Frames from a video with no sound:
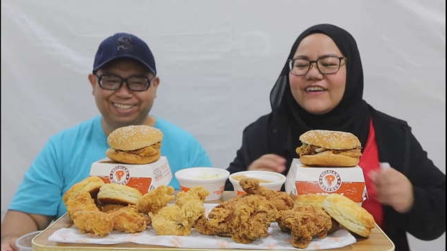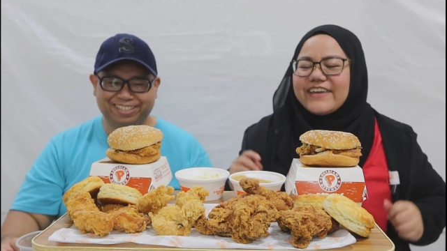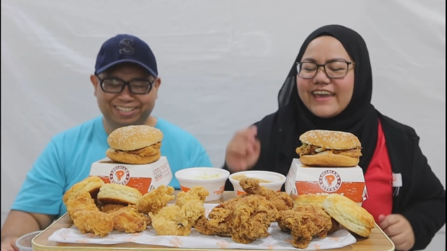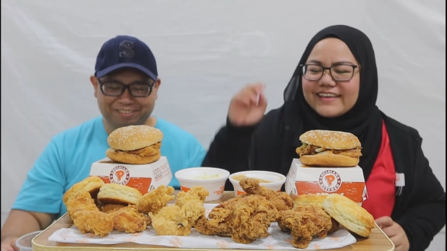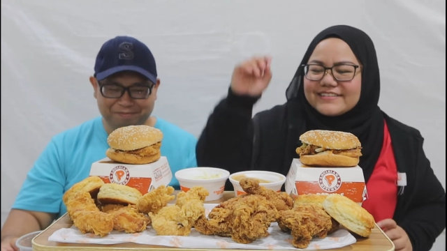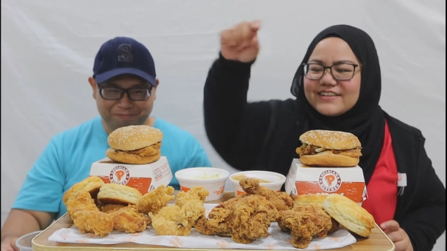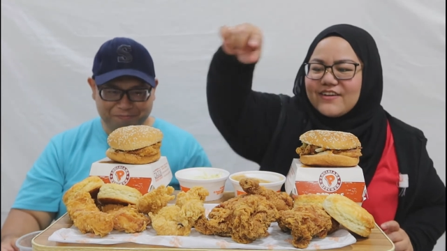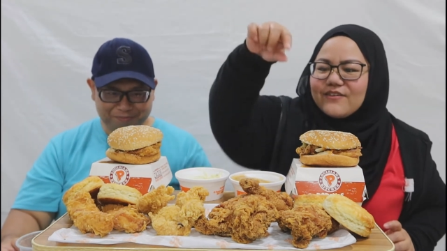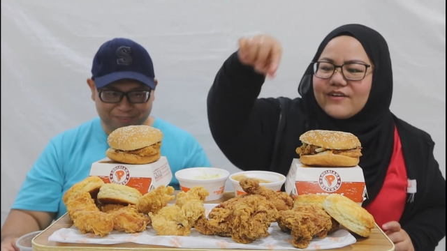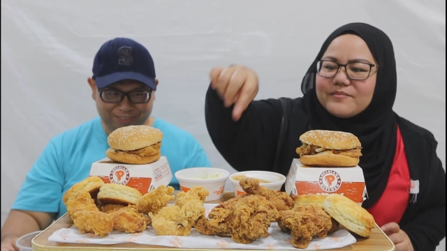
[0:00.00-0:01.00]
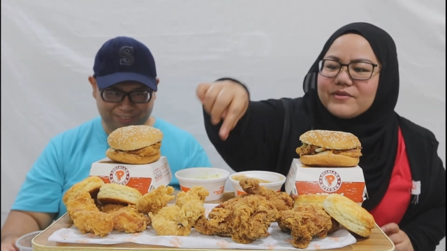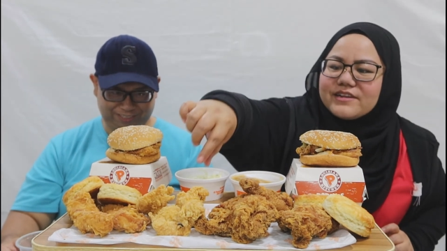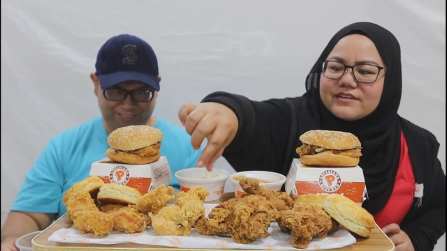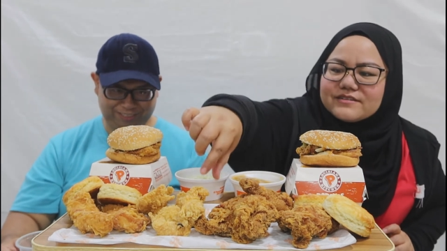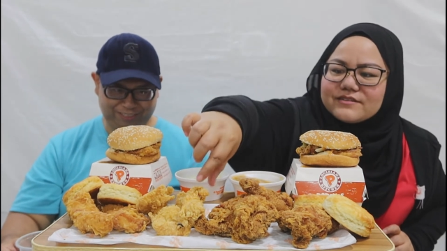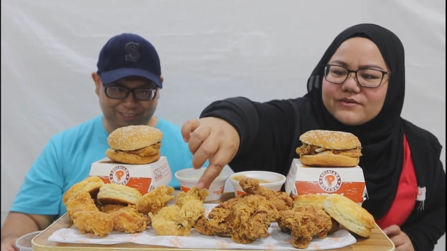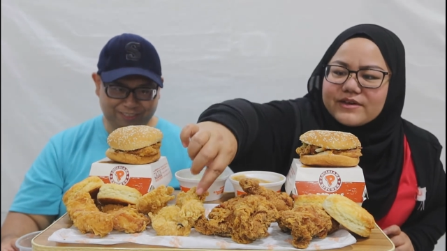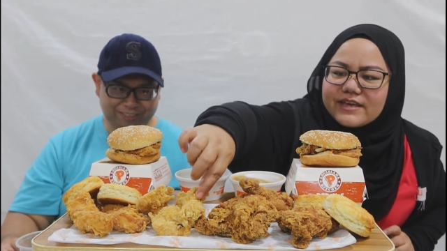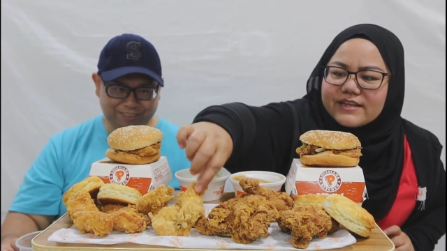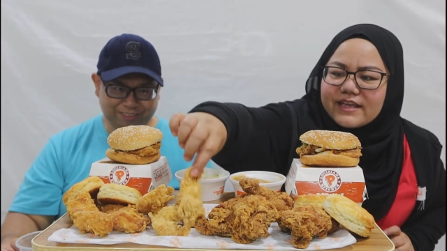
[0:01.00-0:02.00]
Speaker 1: Okay, so I'm gonna go
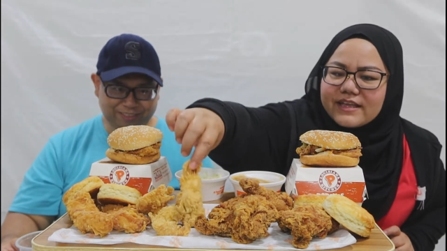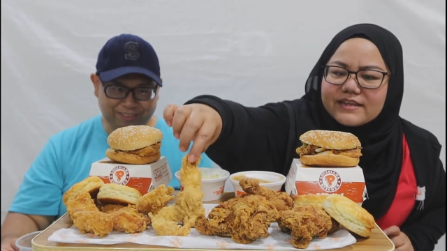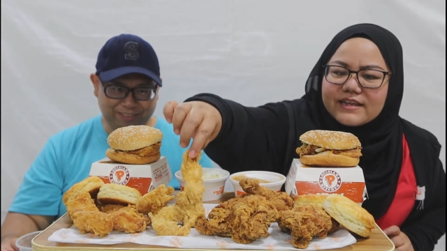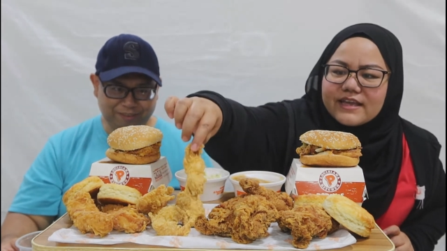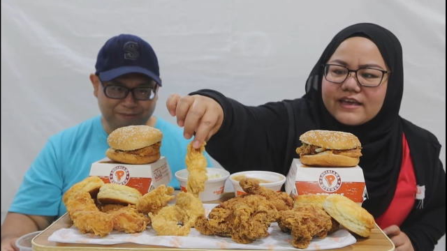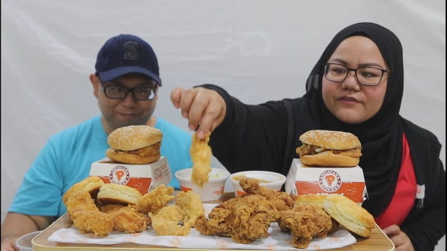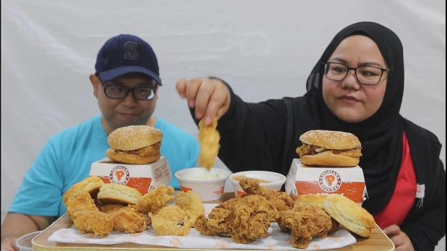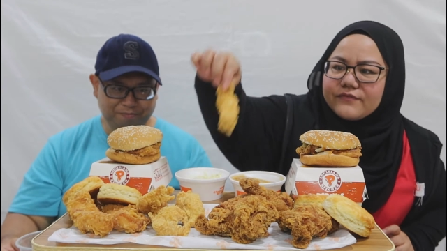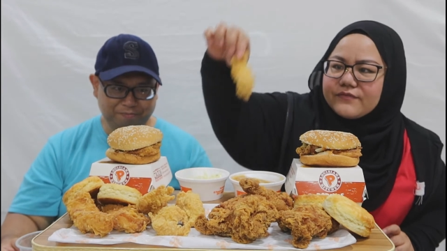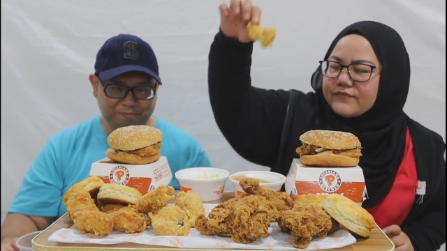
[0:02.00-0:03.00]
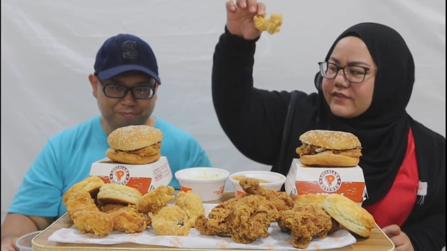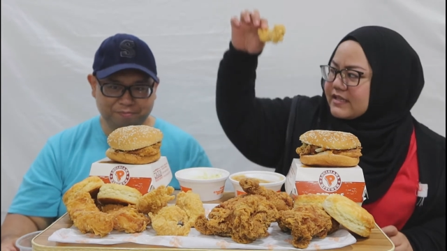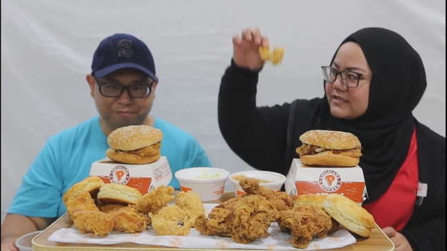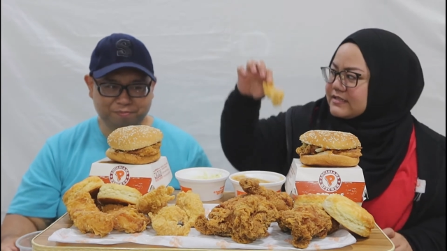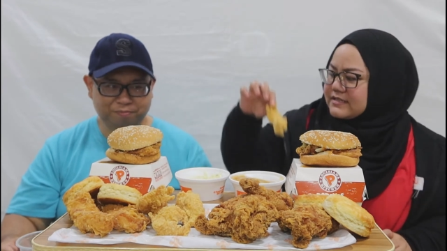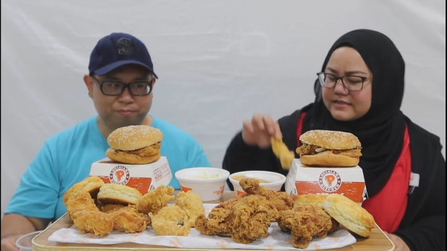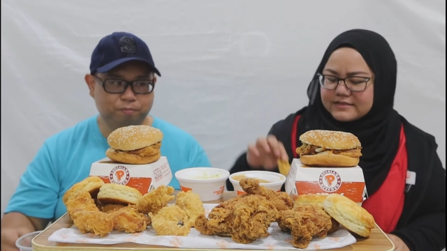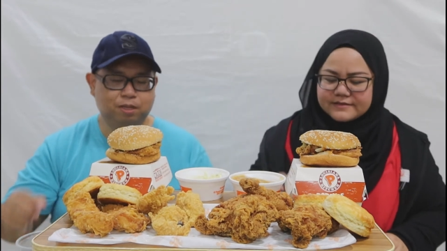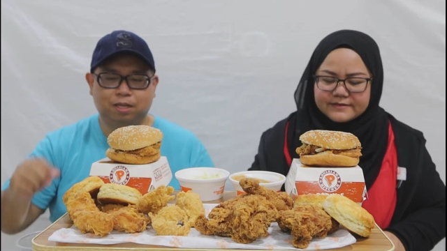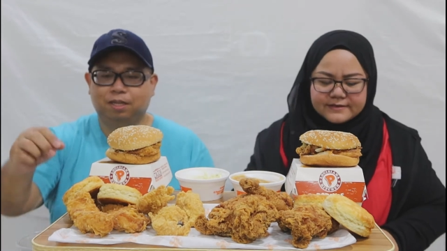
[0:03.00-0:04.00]
ahead and have this.
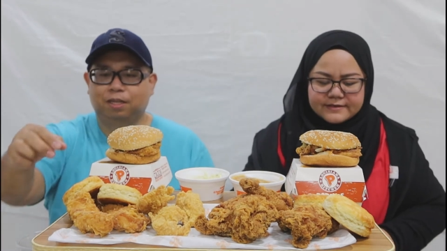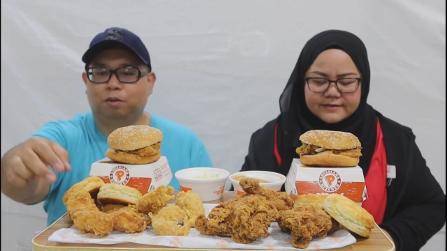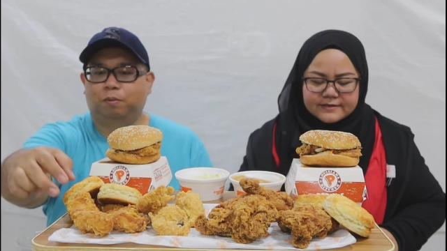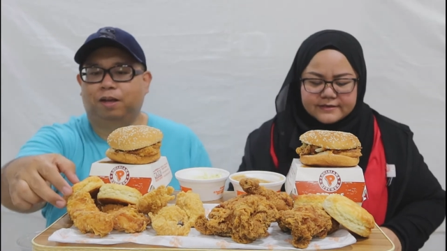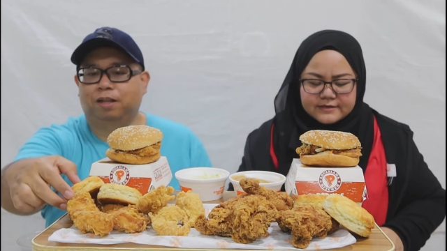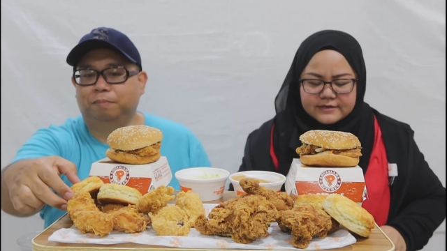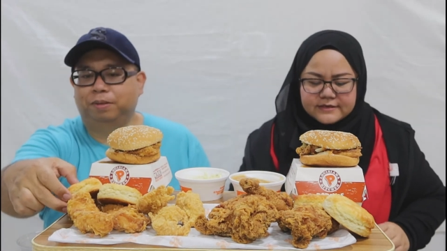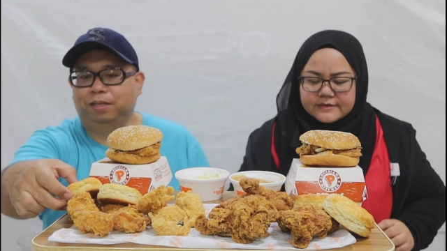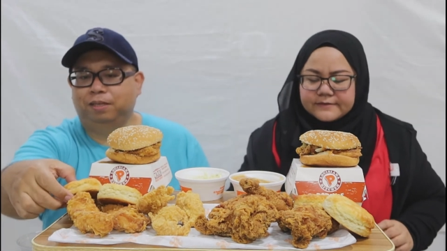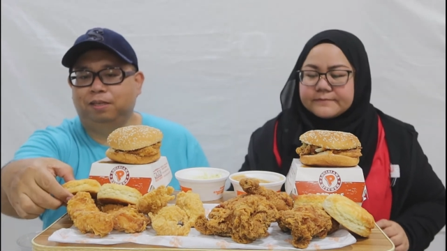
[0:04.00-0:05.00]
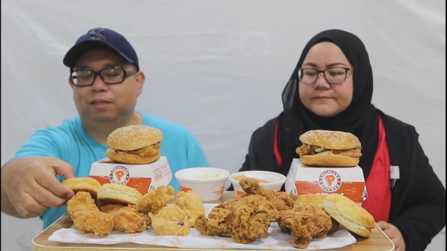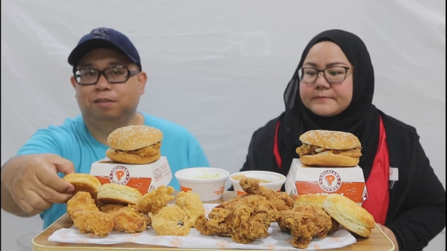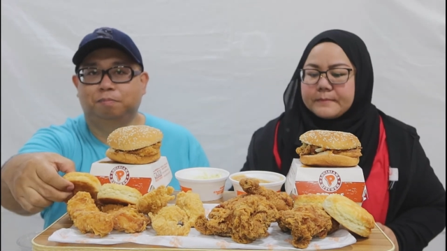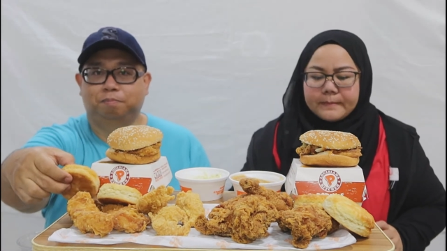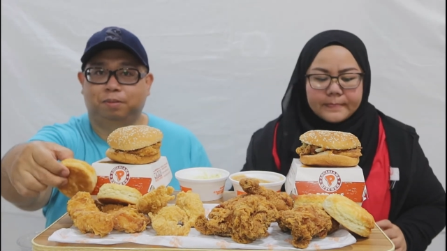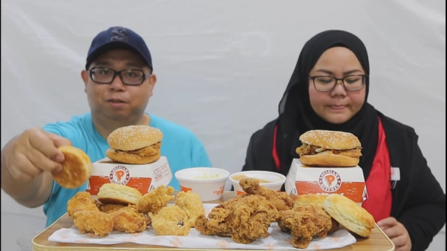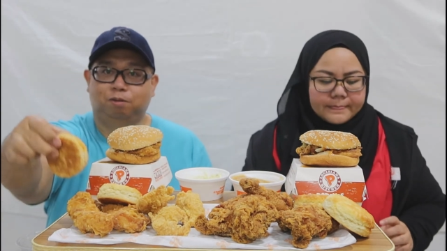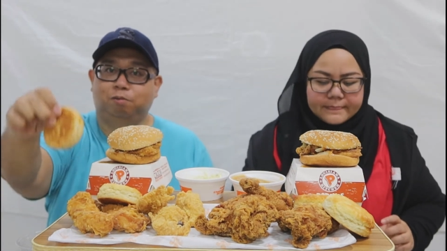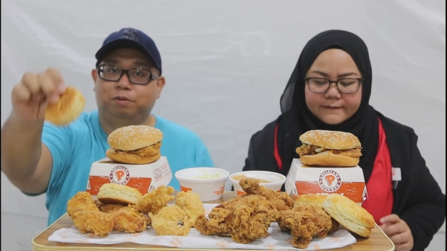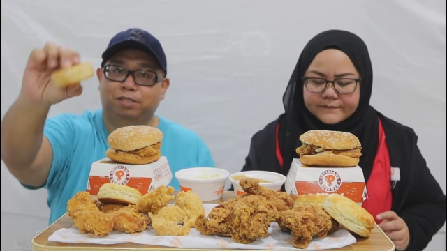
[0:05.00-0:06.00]
Speaker 2: Wow, me, my
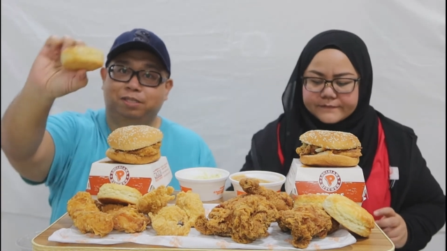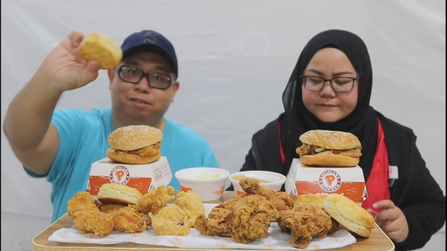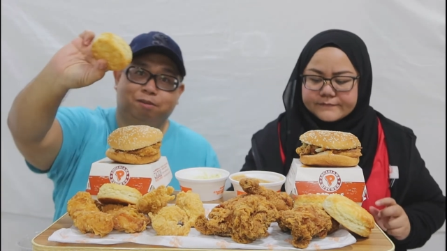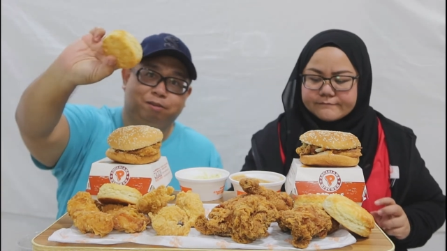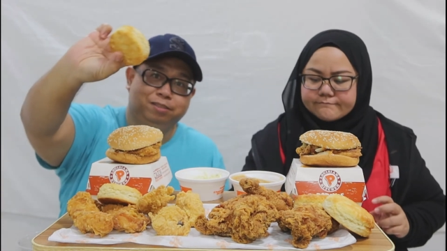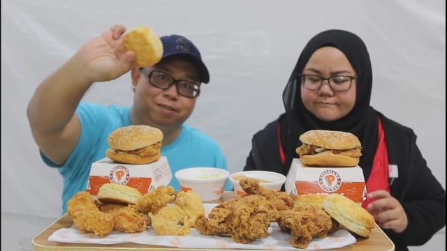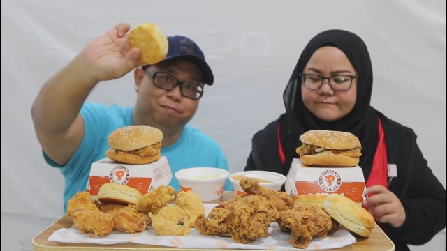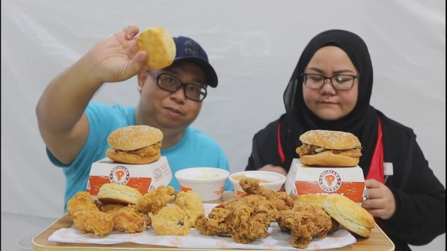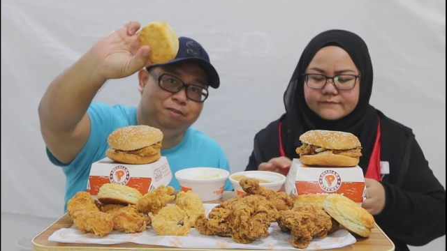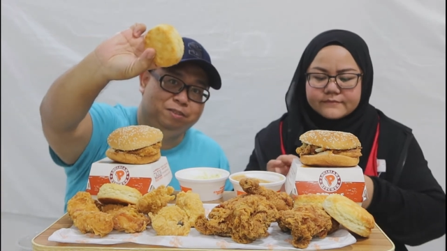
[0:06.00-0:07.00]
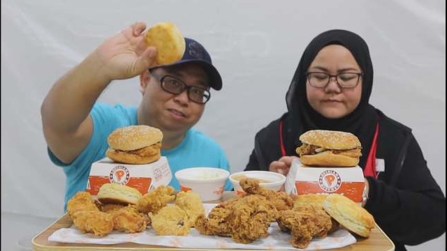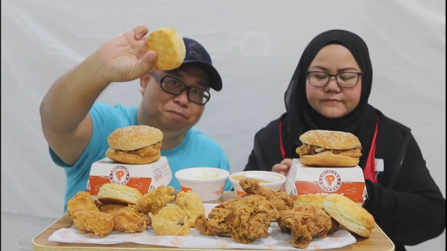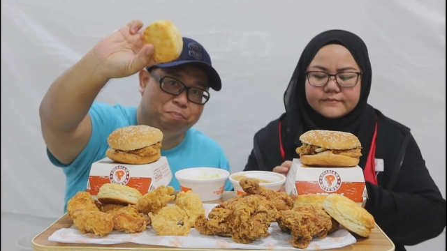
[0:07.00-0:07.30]
always all-time favorite